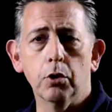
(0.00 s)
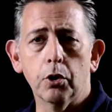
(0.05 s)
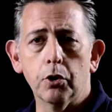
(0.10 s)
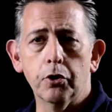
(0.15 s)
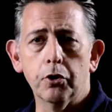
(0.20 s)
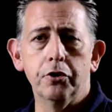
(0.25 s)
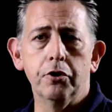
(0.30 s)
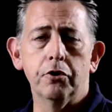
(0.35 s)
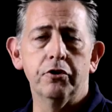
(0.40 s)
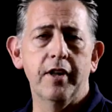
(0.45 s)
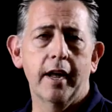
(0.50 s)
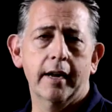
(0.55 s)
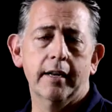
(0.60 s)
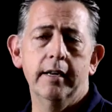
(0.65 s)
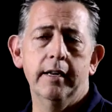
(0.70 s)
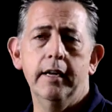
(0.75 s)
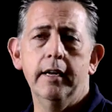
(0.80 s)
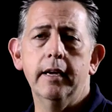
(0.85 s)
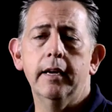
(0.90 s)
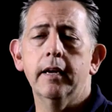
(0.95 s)
you learn your
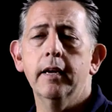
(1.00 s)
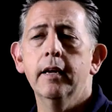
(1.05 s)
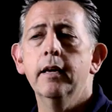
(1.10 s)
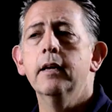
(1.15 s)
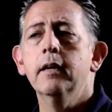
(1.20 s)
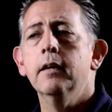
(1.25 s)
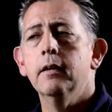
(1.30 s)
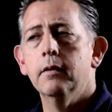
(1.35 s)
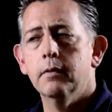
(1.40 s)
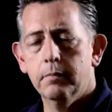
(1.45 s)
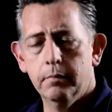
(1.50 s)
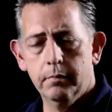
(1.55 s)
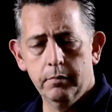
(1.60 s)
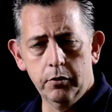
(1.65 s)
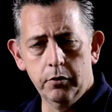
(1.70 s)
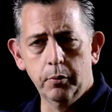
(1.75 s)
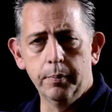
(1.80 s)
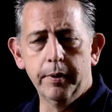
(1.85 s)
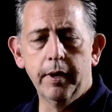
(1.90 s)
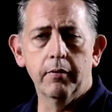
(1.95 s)
technique,
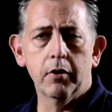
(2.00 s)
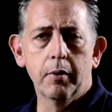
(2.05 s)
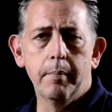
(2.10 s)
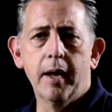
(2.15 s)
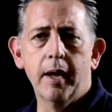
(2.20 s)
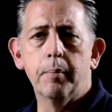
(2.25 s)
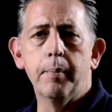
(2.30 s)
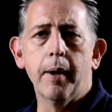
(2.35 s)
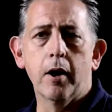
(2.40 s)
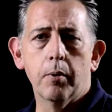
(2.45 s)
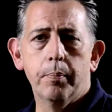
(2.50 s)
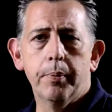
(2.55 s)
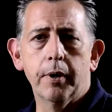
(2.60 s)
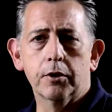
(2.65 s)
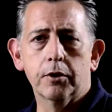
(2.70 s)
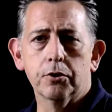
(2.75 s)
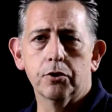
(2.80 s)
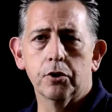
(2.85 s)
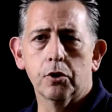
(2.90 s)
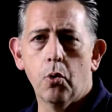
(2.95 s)
you'll be able to make better
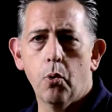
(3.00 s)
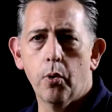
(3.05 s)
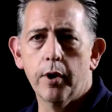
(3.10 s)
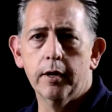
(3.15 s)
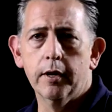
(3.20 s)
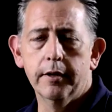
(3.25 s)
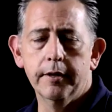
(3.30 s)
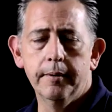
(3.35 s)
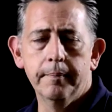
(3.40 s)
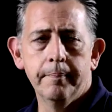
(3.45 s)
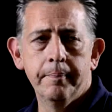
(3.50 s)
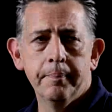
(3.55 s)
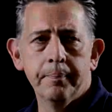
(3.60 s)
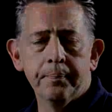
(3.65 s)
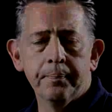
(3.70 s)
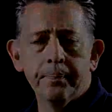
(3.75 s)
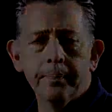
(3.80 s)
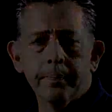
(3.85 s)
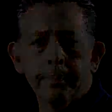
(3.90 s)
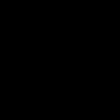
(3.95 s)
pictures accordingly.
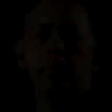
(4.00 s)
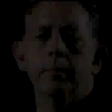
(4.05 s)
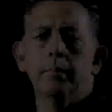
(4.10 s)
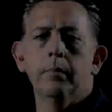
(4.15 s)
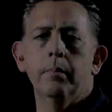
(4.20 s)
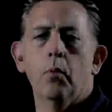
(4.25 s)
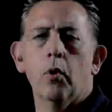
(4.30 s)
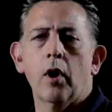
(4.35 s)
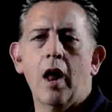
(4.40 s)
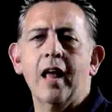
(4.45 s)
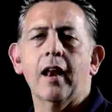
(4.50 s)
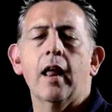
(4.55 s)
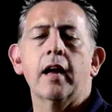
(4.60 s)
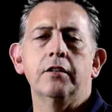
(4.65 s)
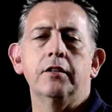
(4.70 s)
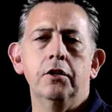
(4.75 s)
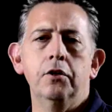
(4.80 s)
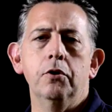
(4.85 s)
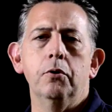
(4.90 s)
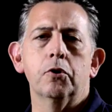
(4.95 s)
What I like to
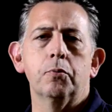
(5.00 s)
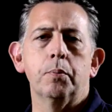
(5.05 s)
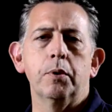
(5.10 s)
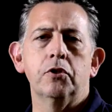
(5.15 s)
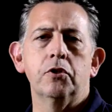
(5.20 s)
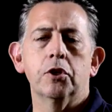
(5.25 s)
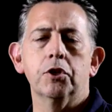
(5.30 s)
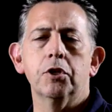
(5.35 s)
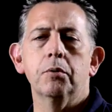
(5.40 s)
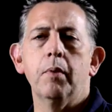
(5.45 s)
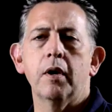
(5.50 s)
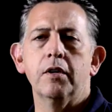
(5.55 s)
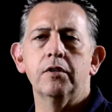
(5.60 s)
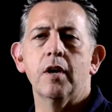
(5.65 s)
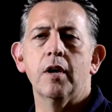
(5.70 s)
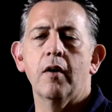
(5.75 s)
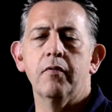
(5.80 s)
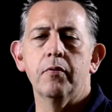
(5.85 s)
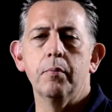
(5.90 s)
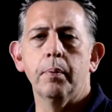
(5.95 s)
do is position
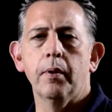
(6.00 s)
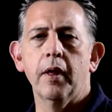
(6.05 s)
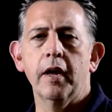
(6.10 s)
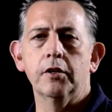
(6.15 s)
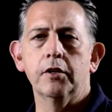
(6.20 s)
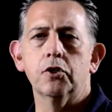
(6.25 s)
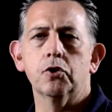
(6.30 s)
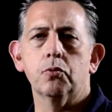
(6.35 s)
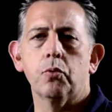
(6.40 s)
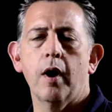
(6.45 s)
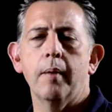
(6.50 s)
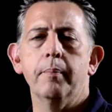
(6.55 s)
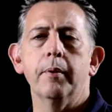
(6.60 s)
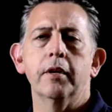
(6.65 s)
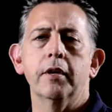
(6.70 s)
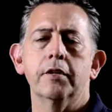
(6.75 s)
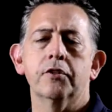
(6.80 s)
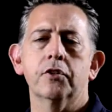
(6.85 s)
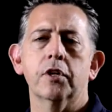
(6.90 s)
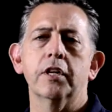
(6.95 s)
myself in places where
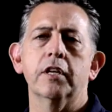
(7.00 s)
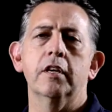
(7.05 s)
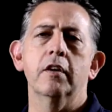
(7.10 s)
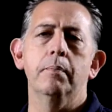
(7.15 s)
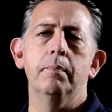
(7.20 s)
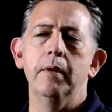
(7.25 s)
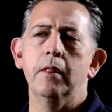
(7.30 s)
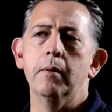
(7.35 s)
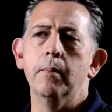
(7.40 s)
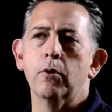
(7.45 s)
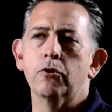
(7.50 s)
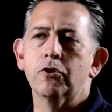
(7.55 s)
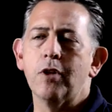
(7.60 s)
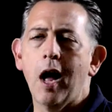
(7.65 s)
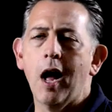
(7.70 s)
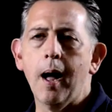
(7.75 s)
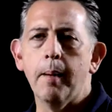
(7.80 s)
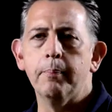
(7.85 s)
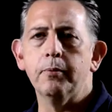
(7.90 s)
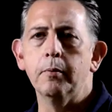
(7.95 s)
it's going to give me the most
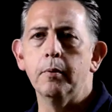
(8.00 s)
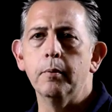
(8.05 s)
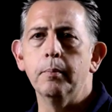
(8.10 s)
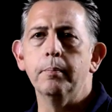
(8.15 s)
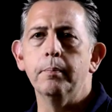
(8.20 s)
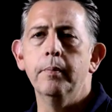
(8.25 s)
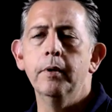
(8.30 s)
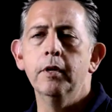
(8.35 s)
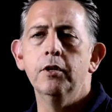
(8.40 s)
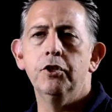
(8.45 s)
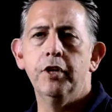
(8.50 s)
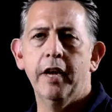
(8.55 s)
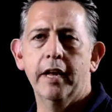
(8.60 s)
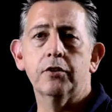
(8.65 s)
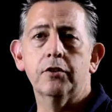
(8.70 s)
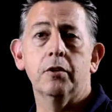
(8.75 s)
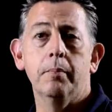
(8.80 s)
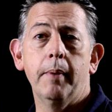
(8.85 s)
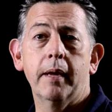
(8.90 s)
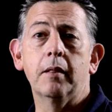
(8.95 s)
optimum chance
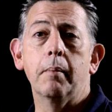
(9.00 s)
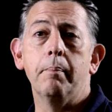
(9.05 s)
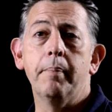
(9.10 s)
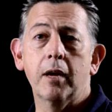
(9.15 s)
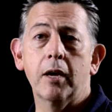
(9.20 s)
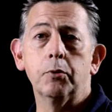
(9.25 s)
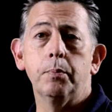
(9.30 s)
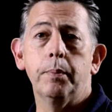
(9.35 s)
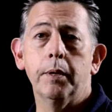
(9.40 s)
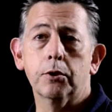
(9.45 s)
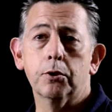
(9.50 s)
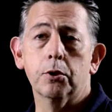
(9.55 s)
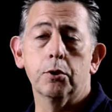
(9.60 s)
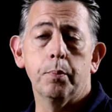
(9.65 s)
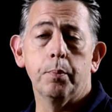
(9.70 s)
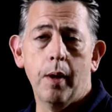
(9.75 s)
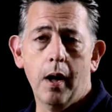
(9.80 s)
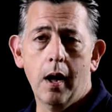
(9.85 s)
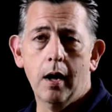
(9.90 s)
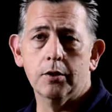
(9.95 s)
to make the best pictures
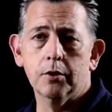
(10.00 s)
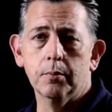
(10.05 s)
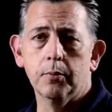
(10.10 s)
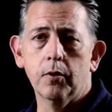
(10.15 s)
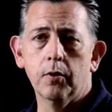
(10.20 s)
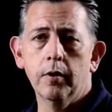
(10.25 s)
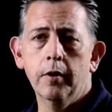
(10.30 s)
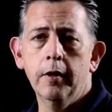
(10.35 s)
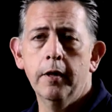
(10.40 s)
possible.